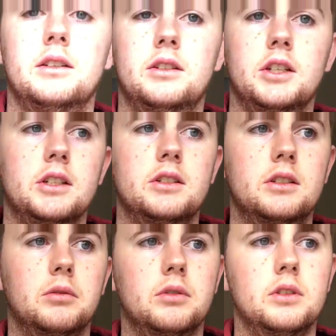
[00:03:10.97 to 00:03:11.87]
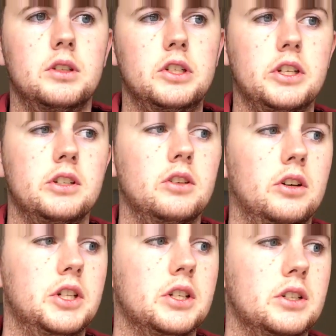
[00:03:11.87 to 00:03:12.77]
she's
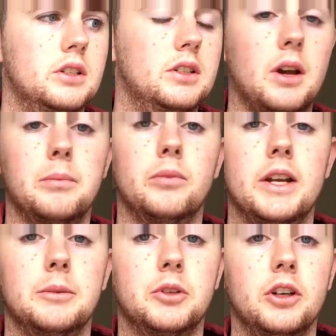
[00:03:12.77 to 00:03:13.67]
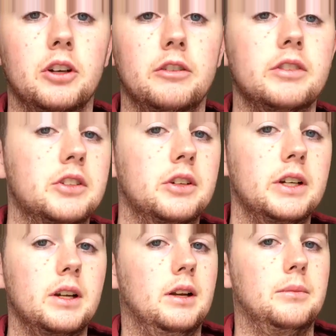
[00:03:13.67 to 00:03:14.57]
not just some random girl off the
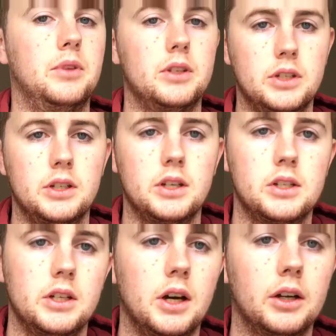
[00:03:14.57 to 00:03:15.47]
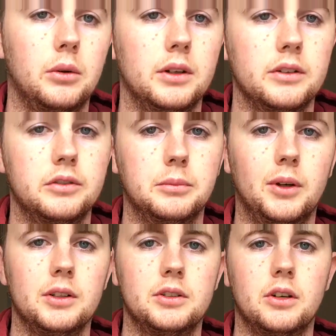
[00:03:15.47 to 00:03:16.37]
street, but she is actually a high quality
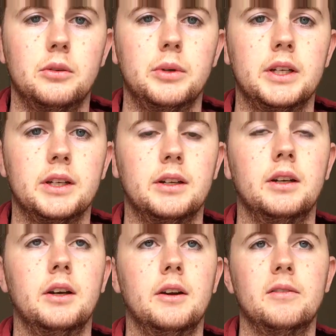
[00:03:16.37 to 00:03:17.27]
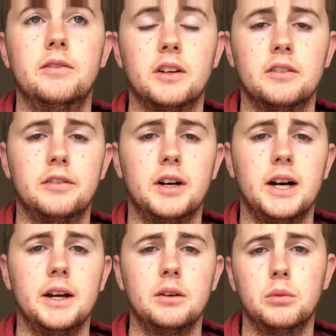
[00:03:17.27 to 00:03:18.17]
footballer, so we can
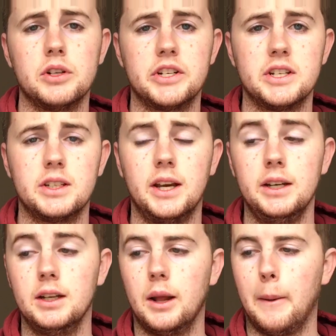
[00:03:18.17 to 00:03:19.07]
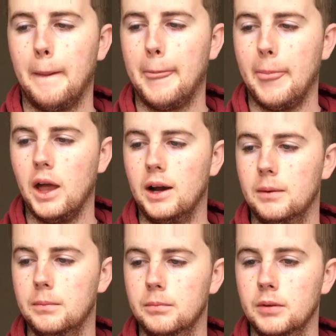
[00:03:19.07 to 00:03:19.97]
verify what she's saying.
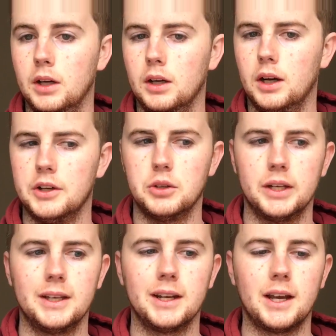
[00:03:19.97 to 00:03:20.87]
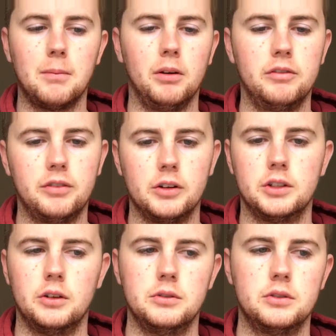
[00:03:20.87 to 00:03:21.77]
I do want to get a couple of
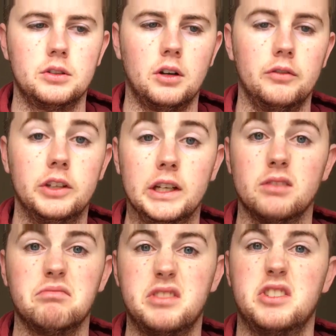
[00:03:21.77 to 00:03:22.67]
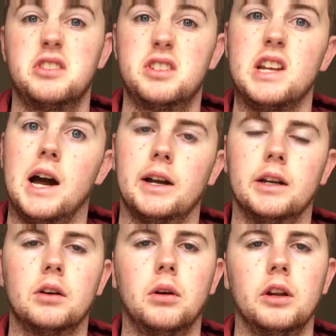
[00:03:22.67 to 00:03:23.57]
photos of the stark
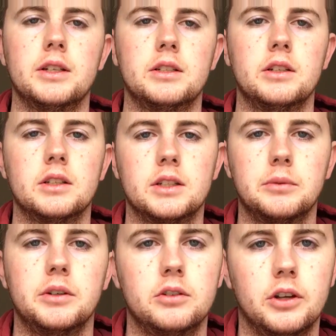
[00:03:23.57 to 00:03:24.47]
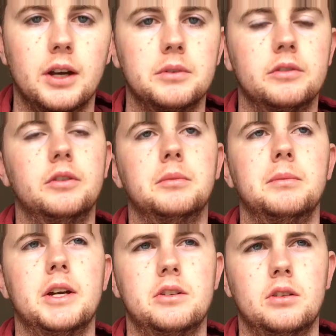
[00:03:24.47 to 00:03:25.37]
inequalities that you can see when you turn up to football
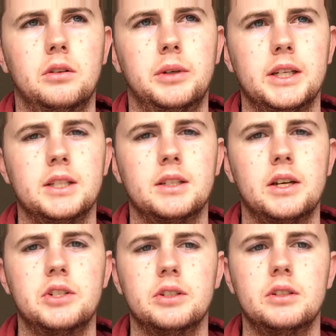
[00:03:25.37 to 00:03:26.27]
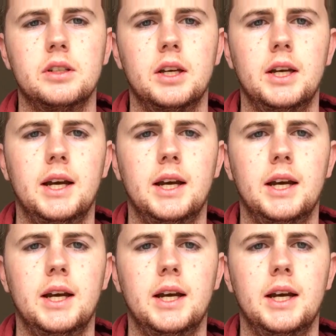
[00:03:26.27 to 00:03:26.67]
matches on the weekend, such as,